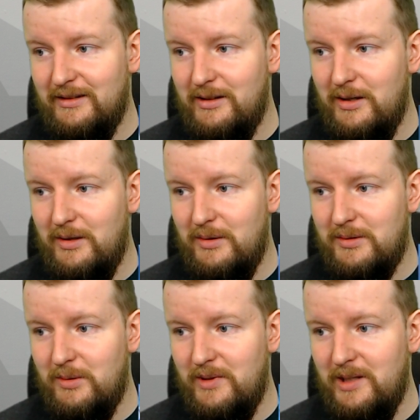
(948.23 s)
No,
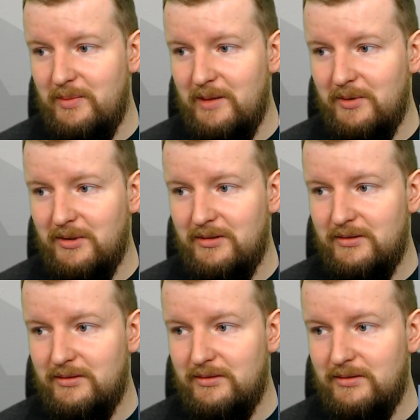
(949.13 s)
too many people.
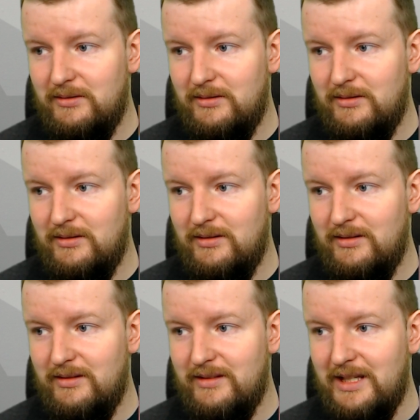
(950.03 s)

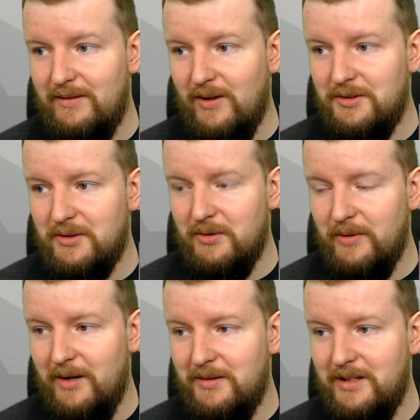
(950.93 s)
See, they've all turned
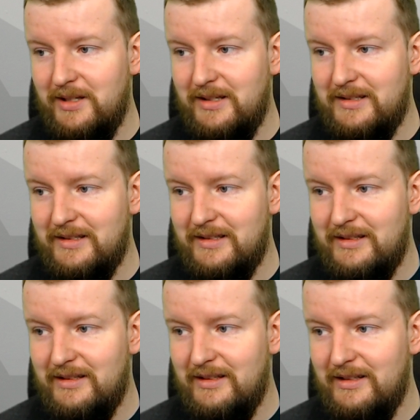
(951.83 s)
around in the distance.